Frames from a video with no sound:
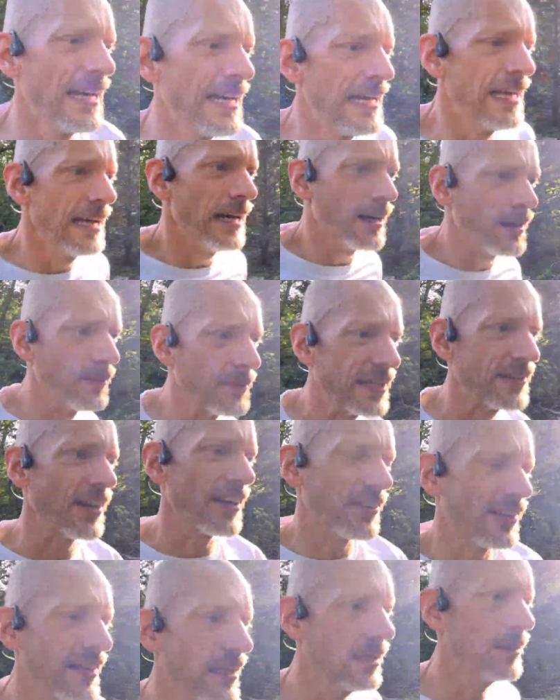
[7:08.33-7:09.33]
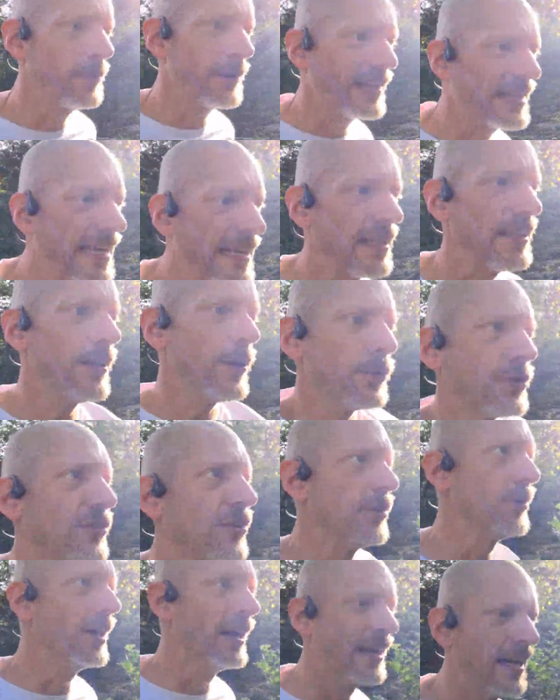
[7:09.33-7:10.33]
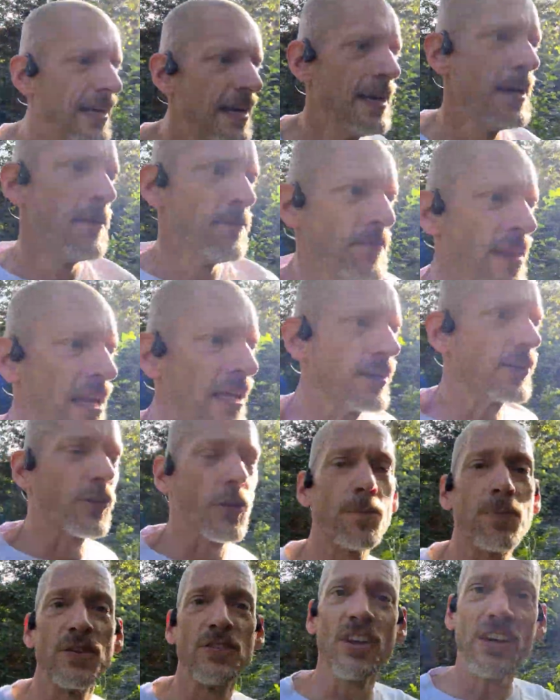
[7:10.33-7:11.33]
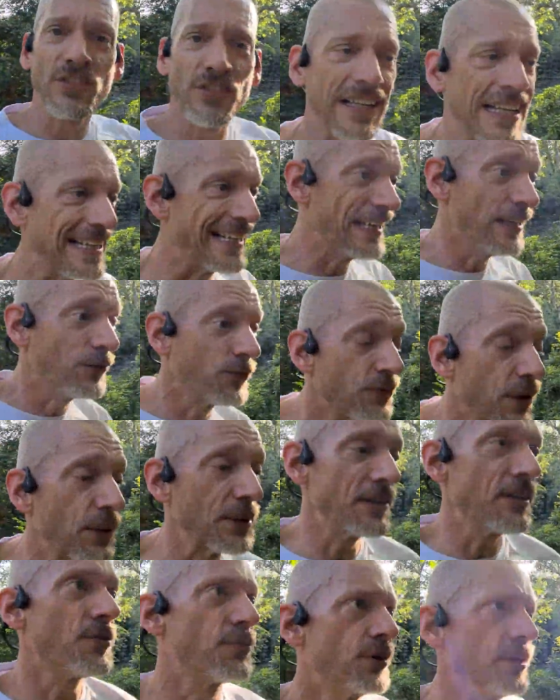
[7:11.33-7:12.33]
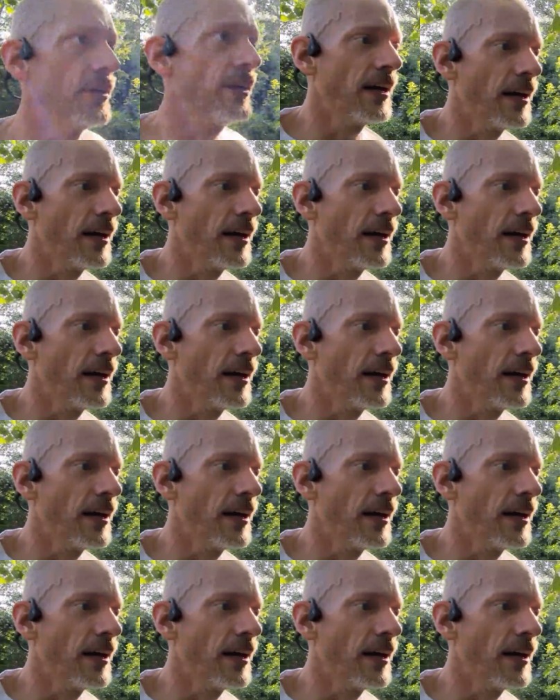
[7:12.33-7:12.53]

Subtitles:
It takes a little bit of getting used to, because the positioning is very different